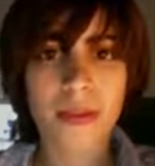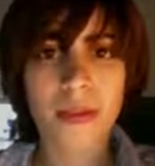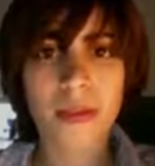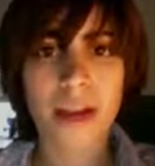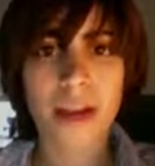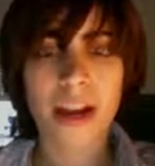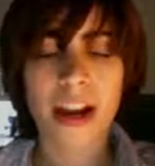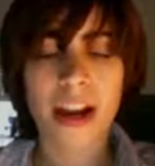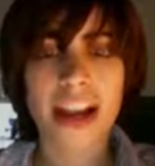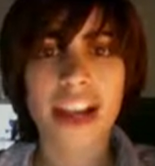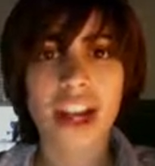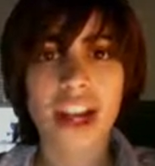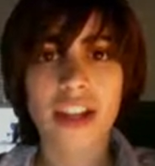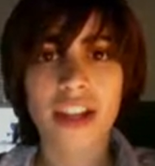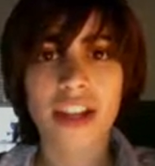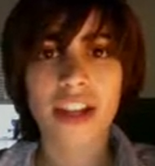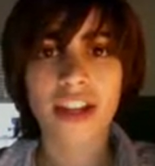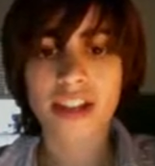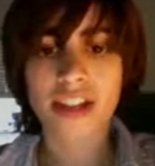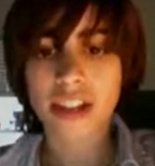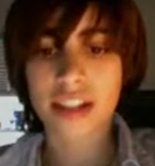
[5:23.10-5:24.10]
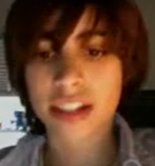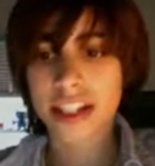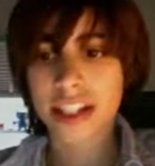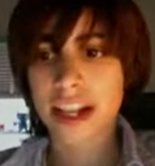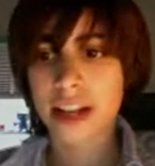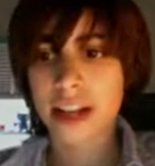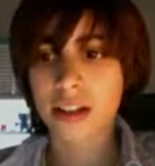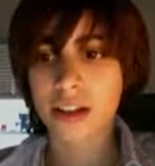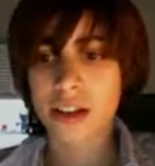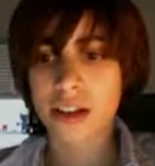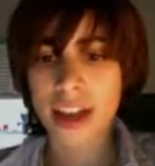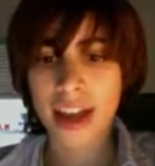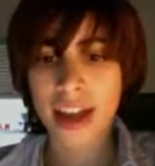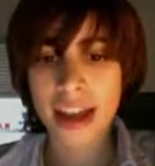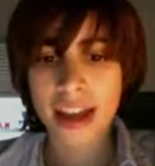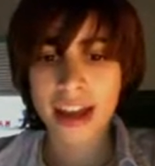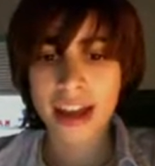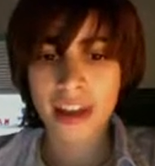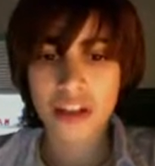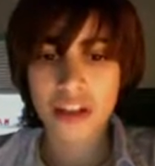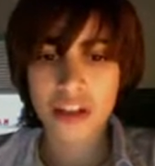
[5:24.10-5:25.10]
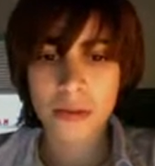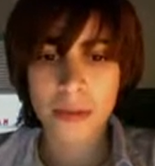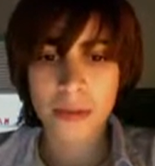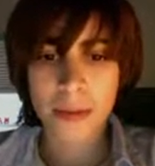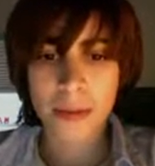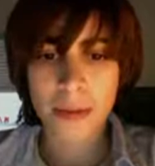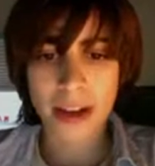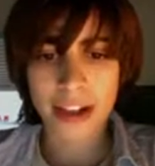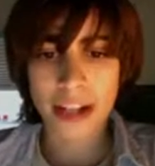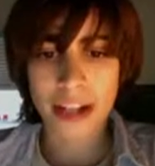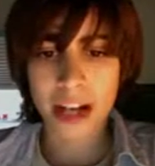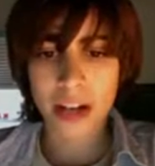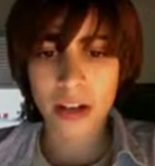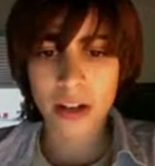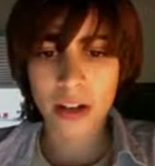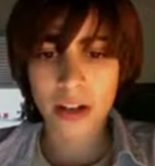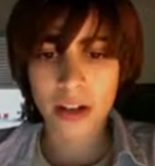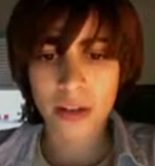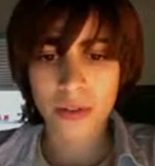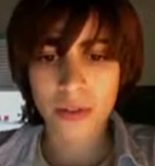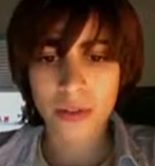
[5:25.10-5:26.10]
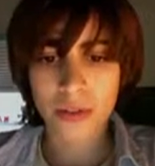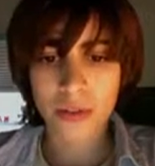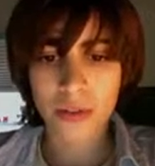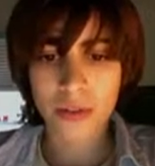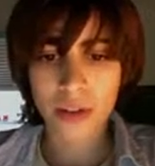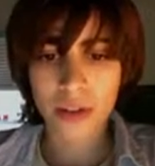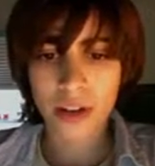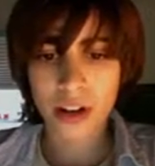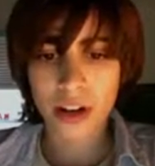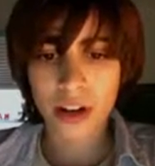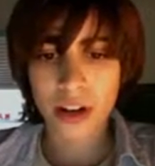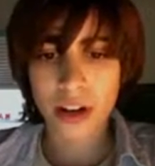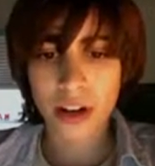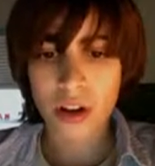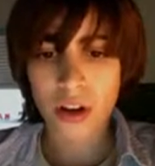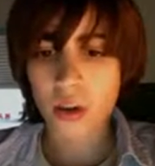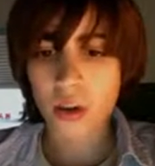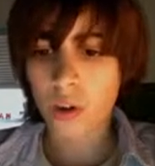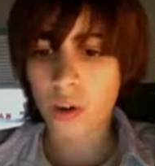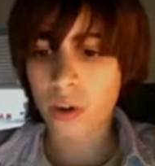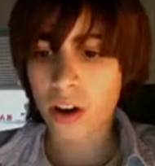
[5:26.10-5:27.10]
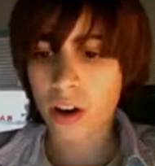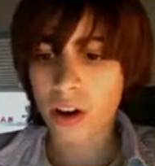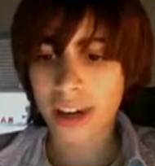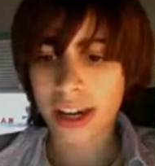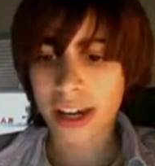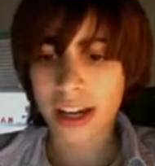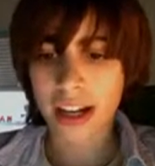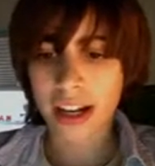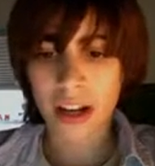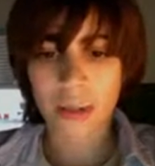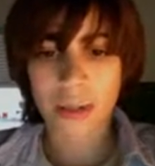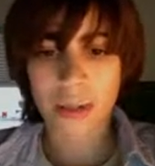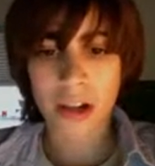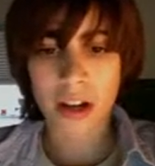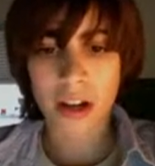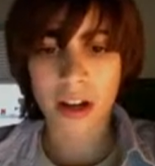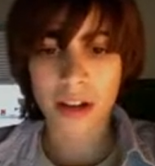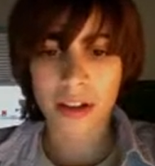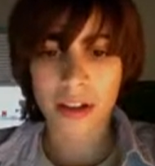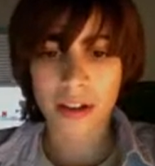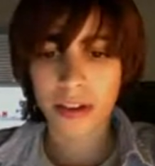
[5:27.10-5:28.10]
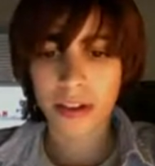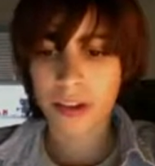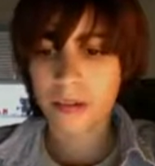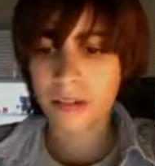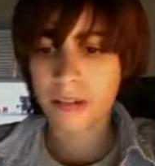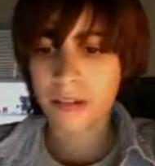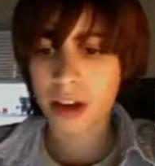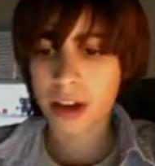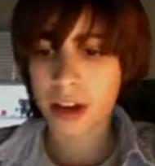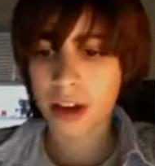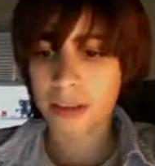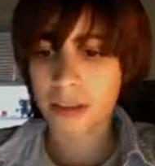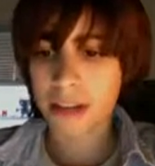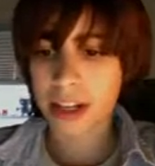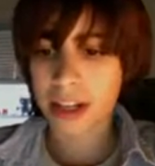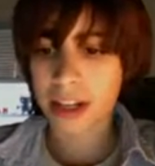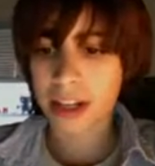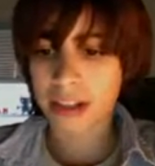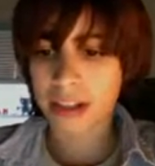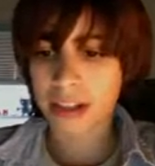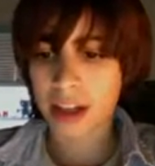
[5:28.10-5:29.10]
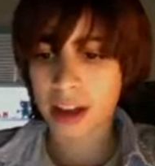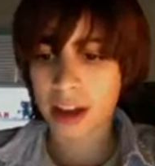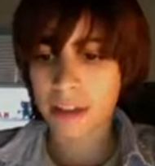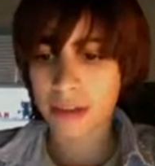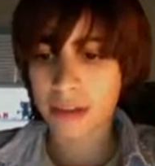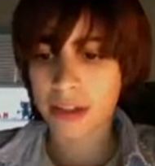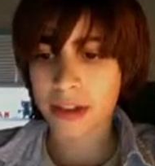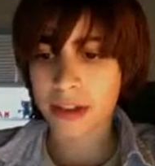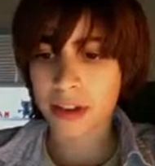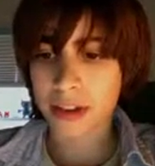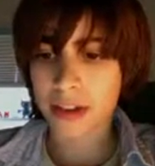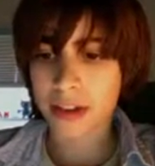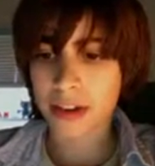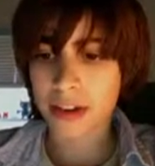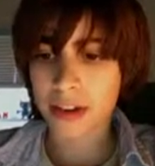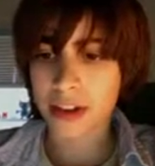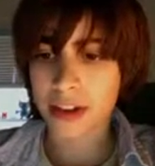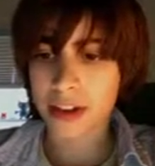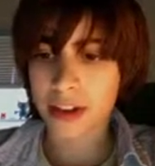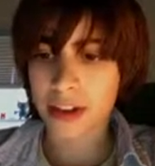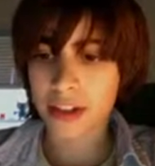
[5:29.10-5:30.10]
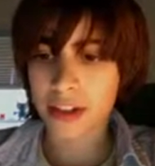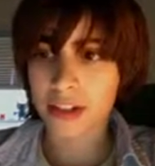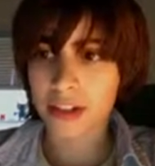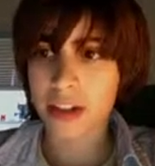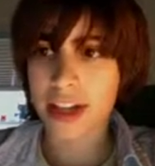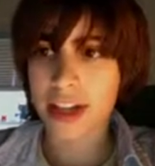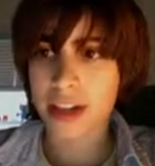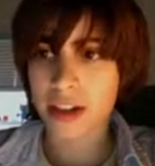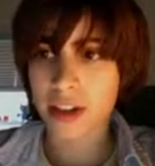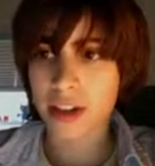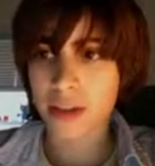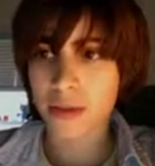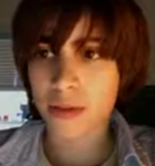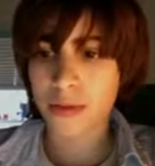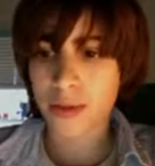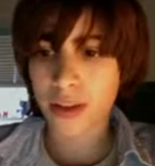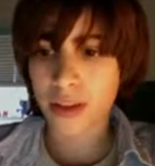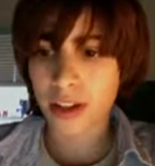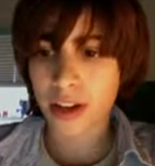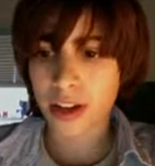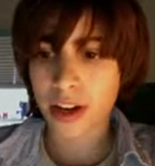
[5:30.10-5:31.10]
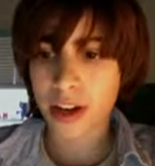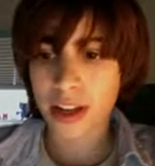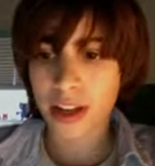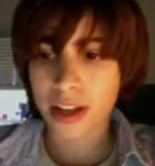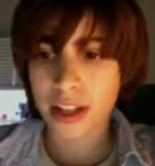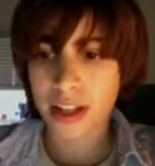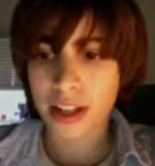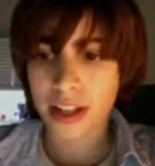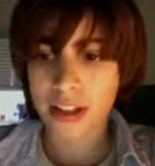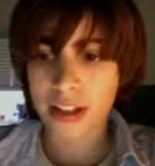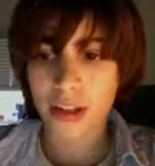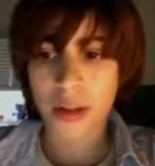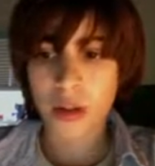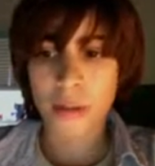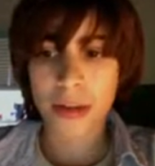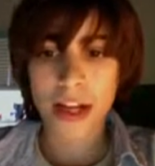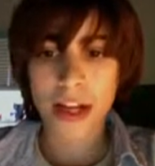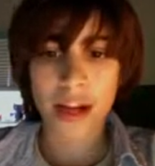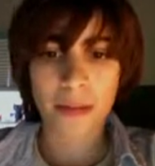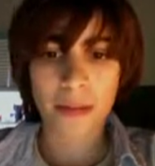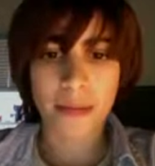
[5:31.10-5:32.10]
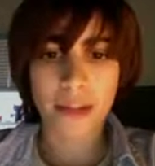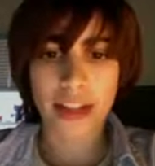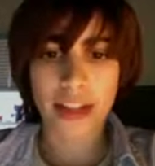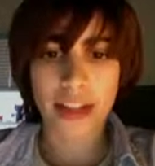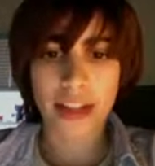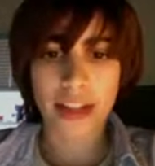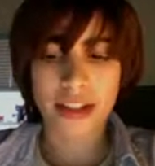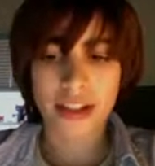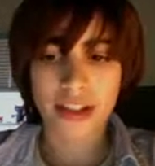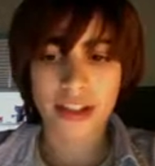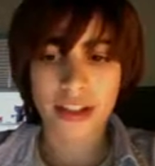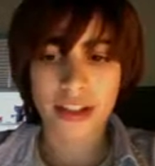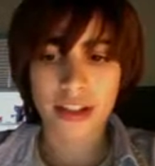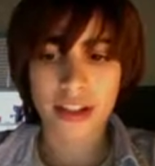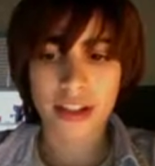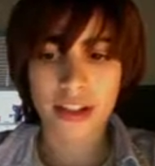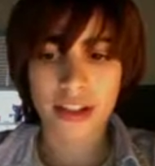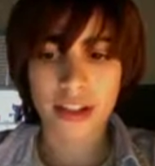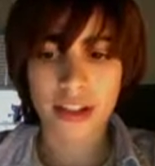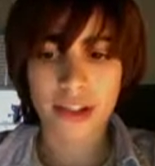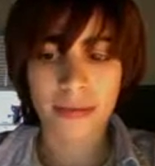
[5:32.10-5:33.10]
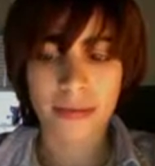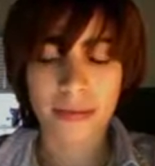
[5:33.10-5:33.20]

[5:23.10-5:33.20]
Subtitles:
Alright, now that it's done downloading, it should be in my download folder or it'll be on my desktop. So here it is on the download folder. Let's open it up and let's listen to this thing.